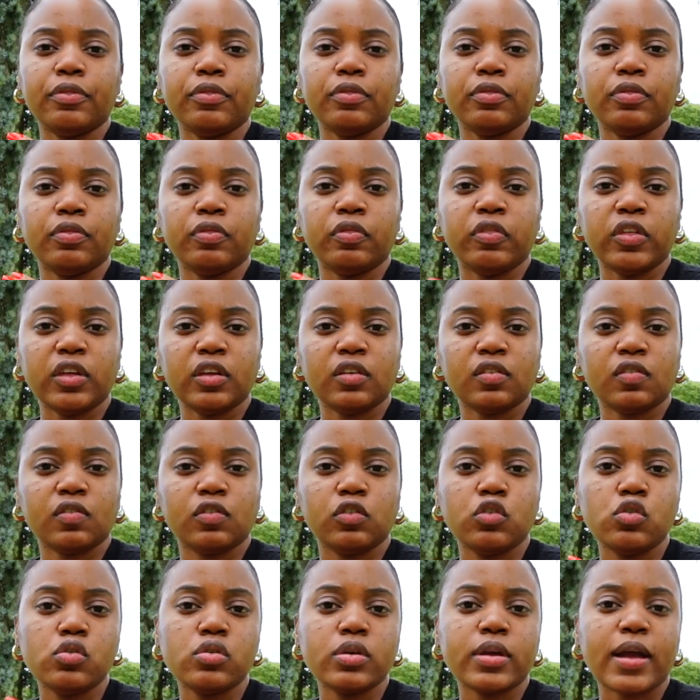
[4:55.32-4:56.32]
this
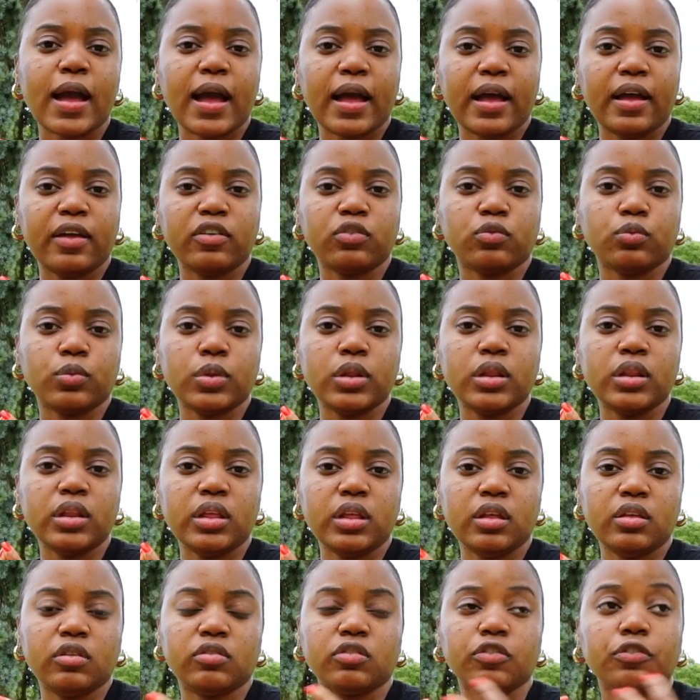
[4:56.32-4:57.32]
you guys will
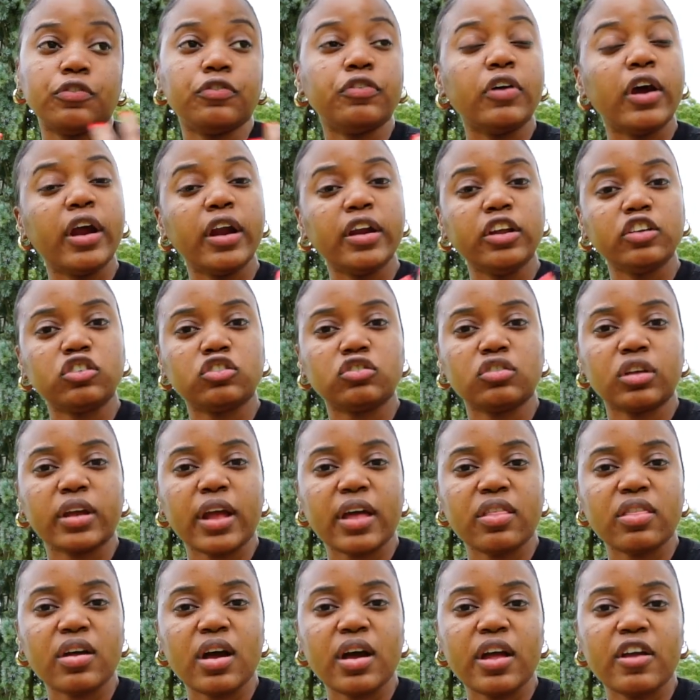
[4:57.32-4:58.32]
need to furnish
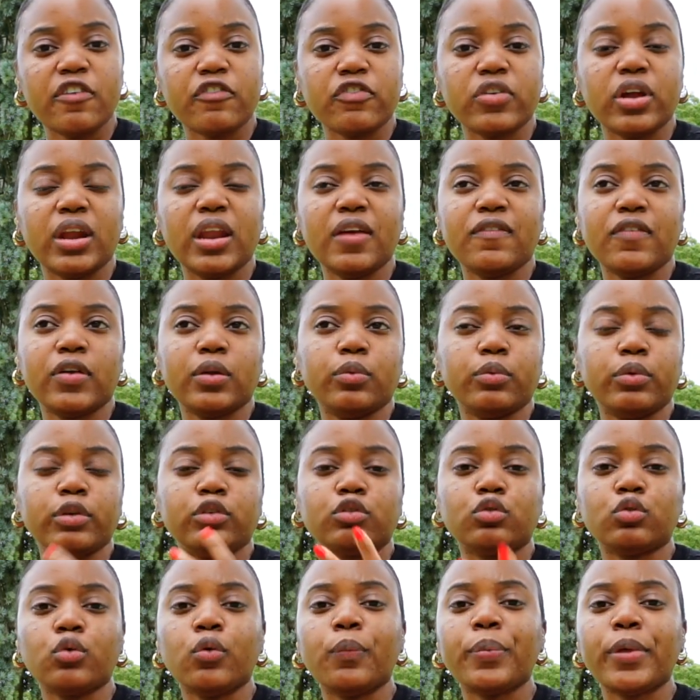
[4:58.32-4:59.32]
together. If you're living with
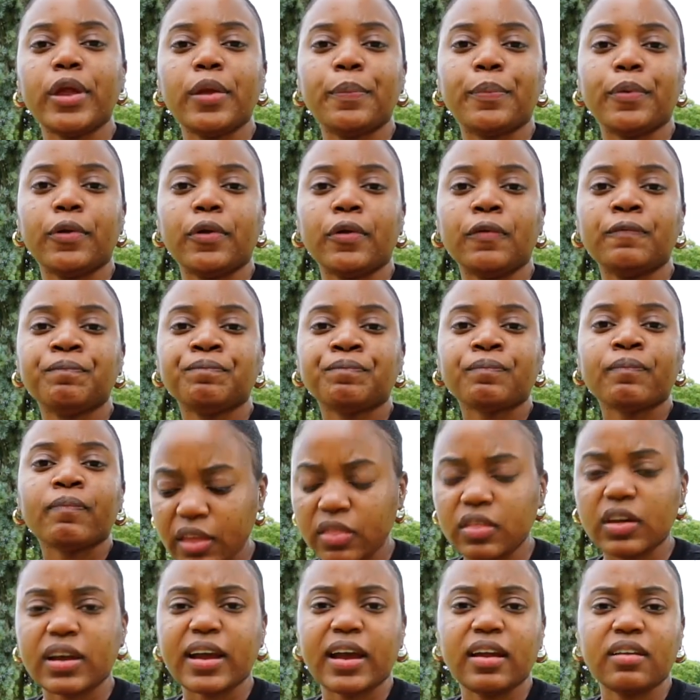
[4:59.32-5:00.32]
2 people,
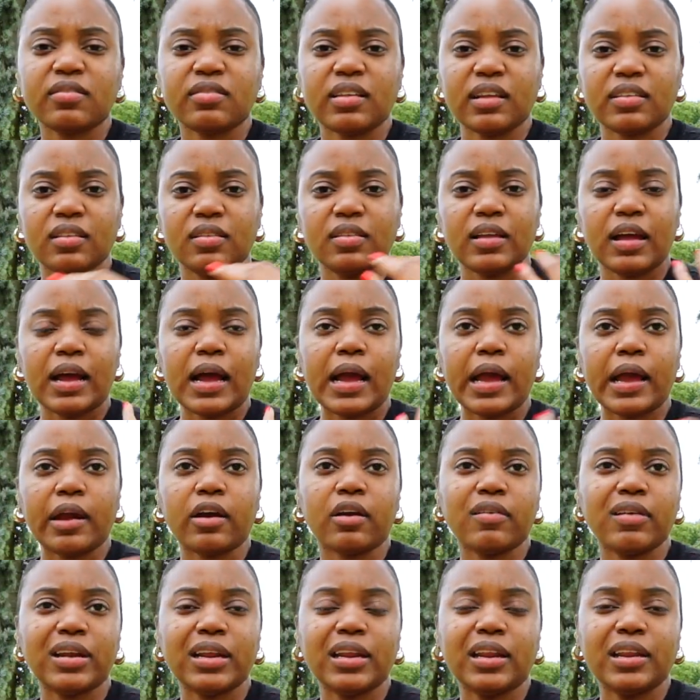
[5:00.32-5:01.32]
in the kind of setting that I
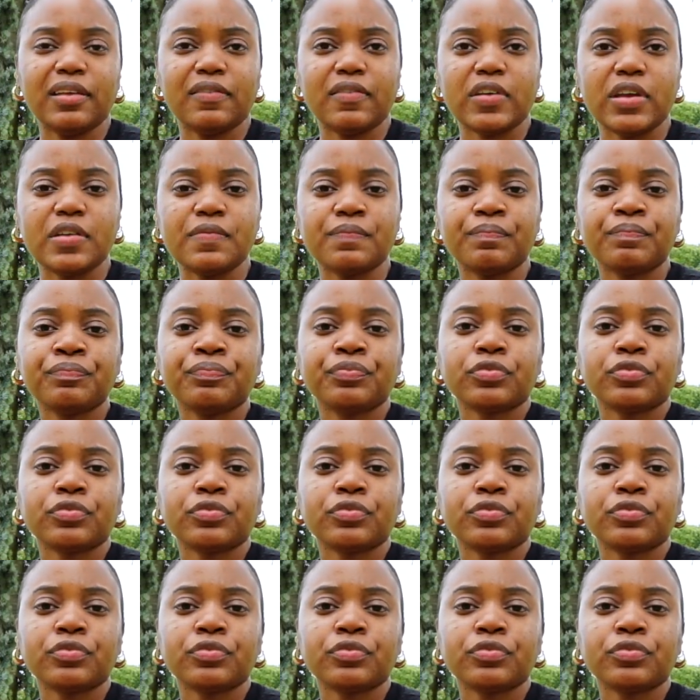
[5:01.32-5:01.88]
currently live in,